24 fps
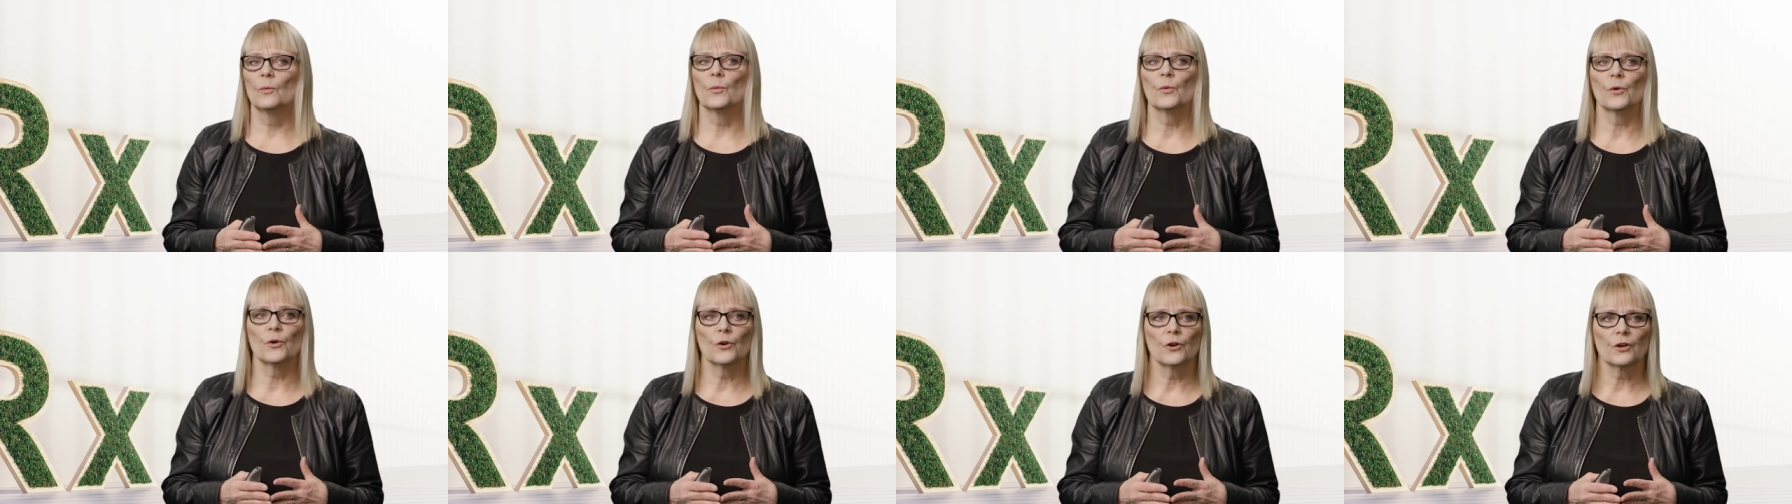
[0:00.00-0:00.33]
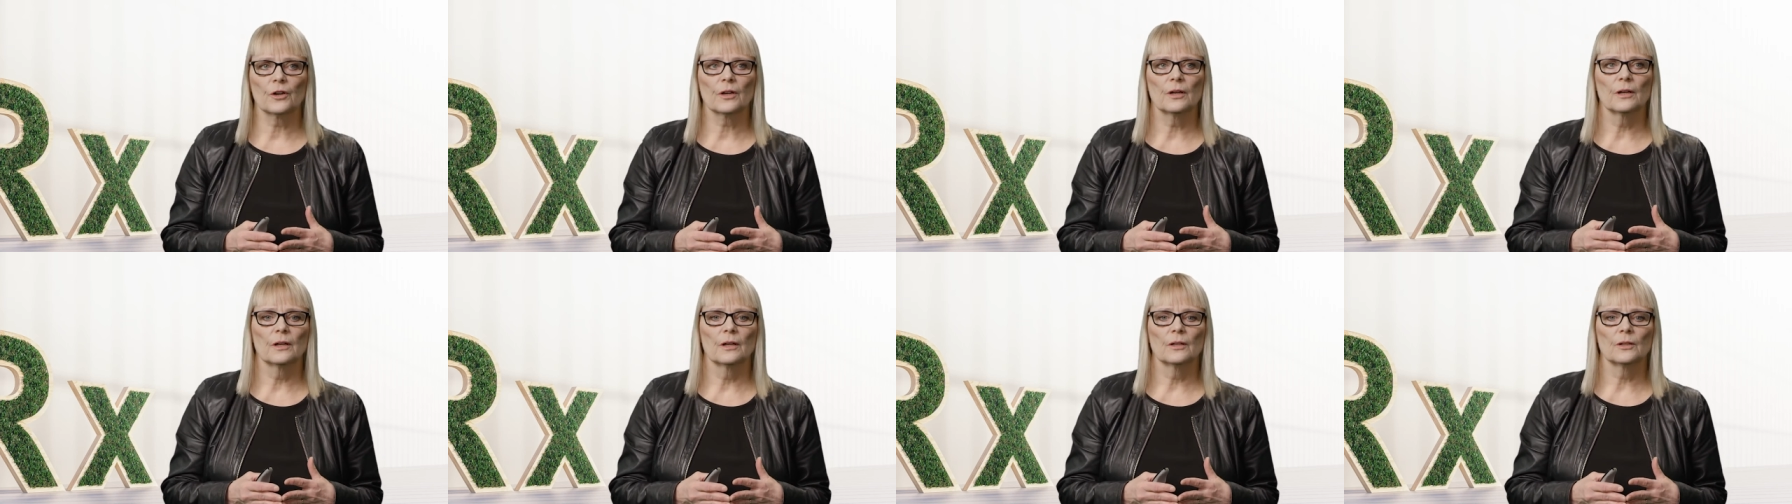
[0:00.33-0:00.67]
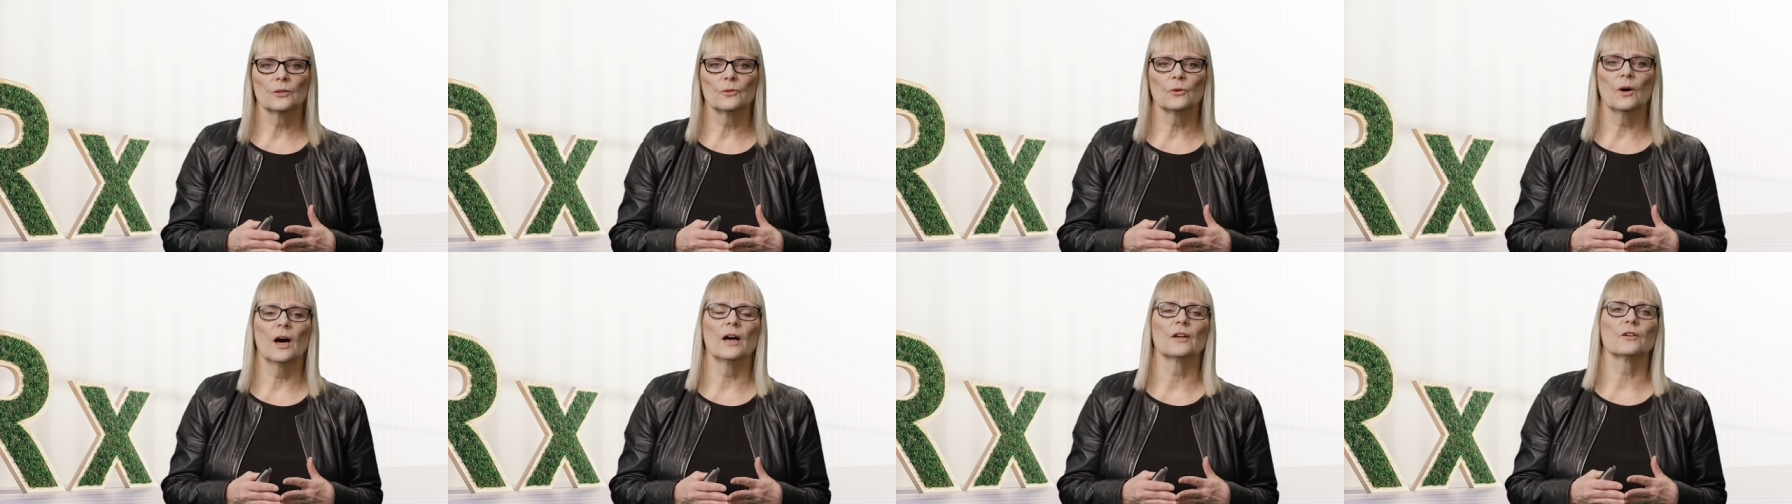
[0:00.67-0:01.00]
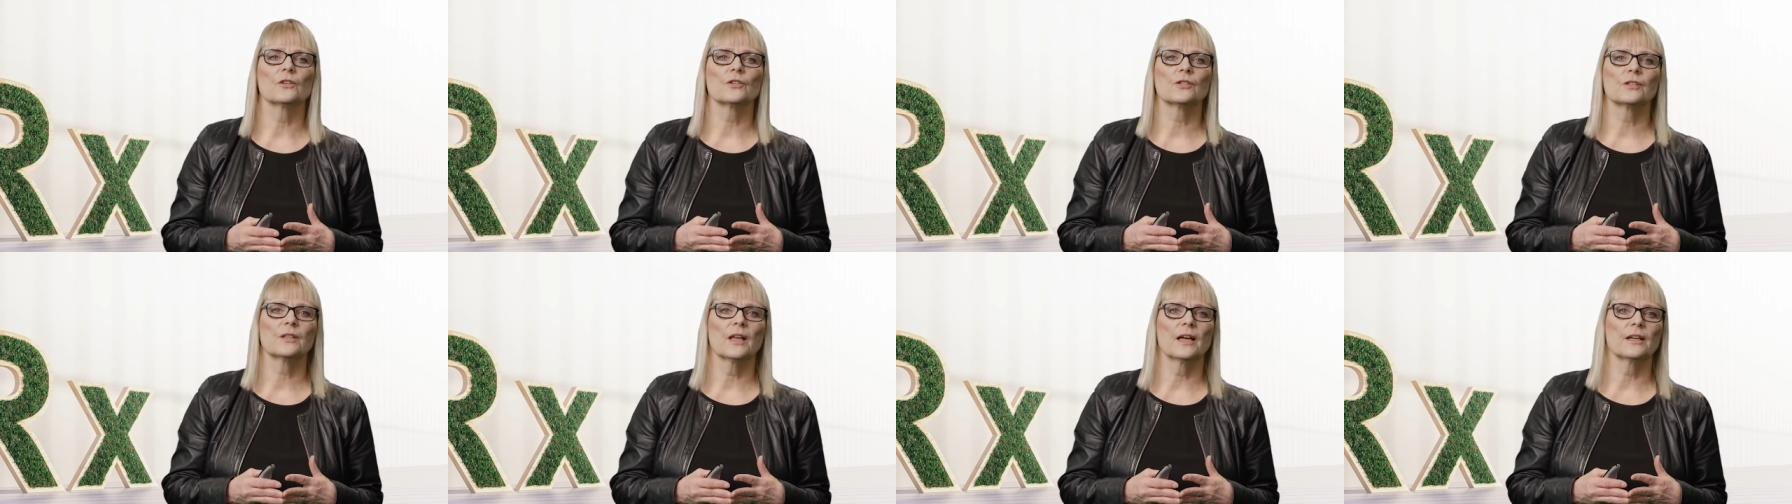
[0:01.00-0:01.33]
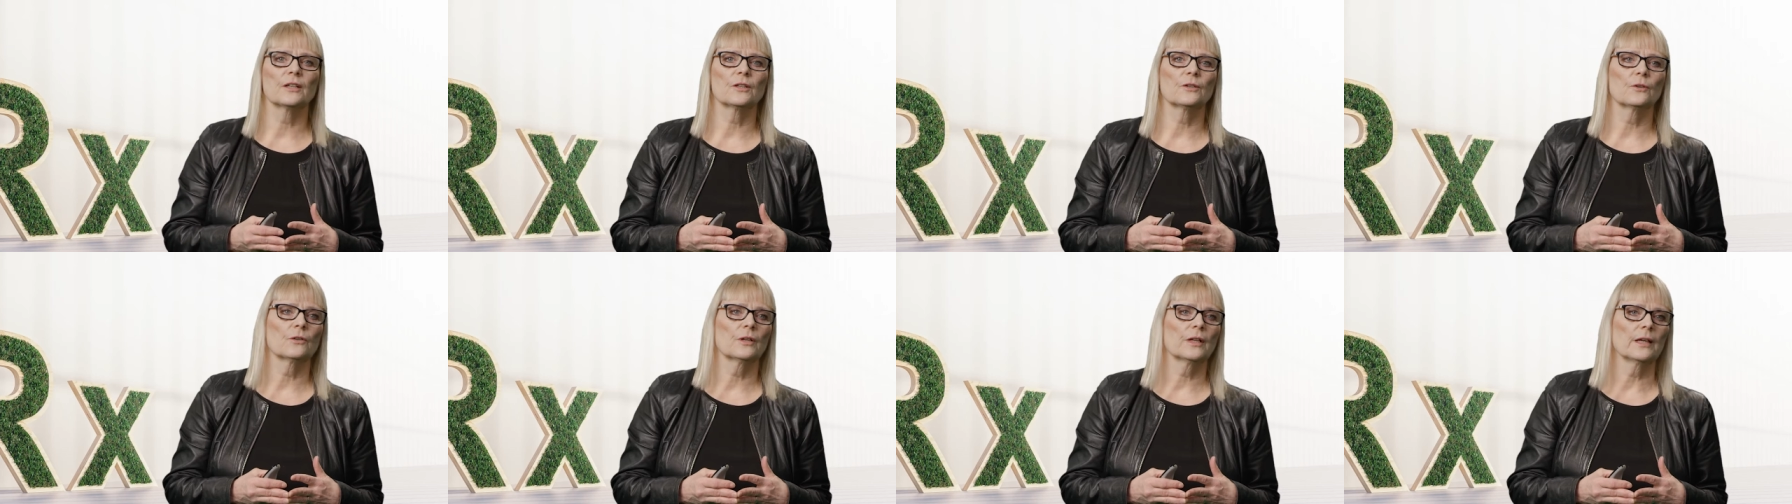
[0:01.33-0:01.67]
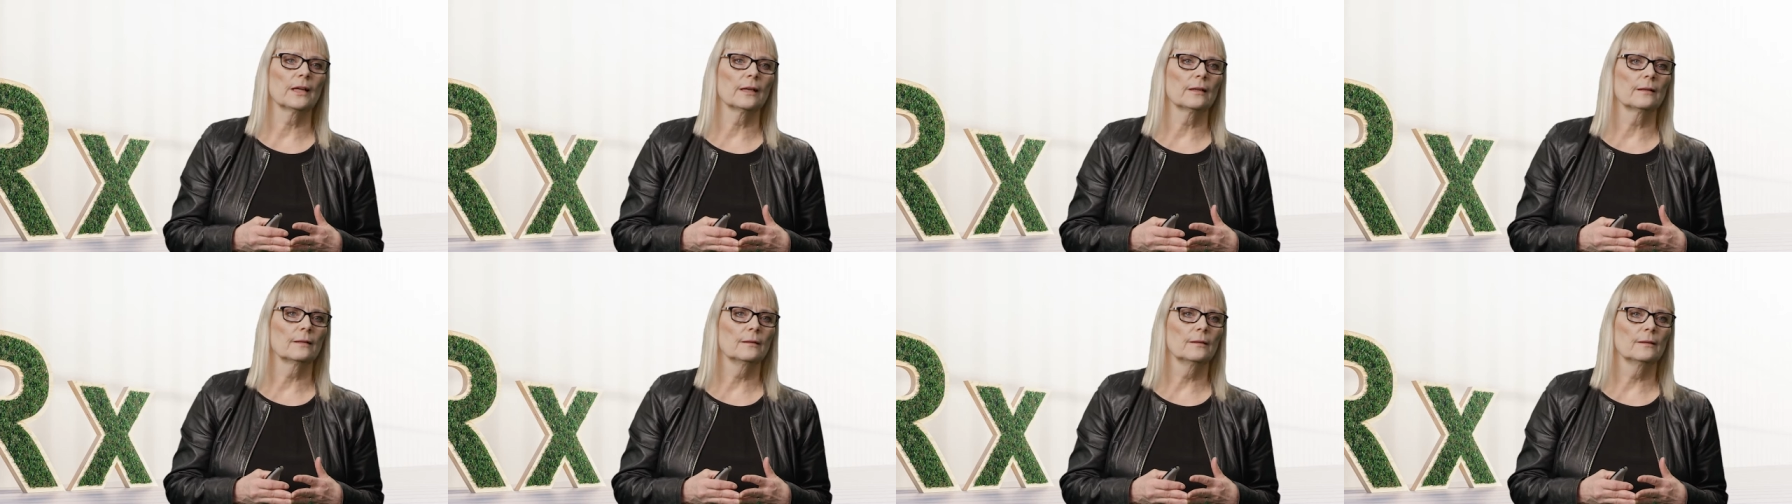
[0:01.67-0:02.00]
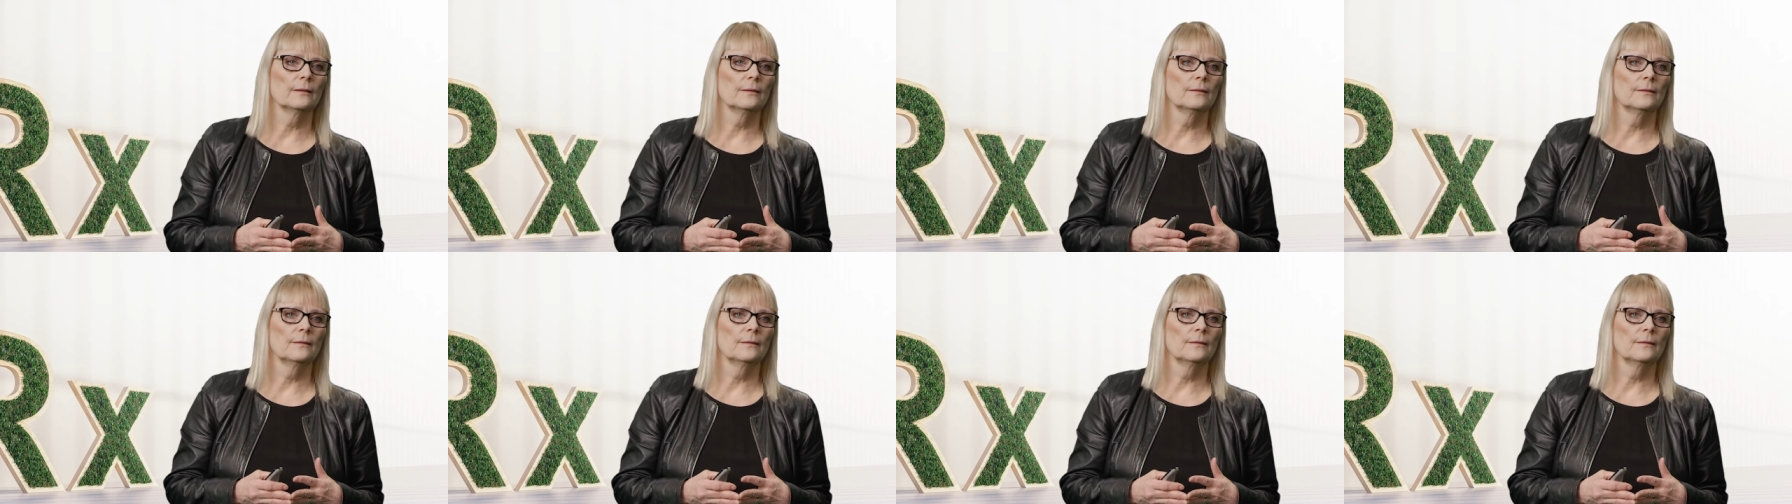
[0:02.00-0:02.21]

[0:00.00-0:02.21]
work to understand your need?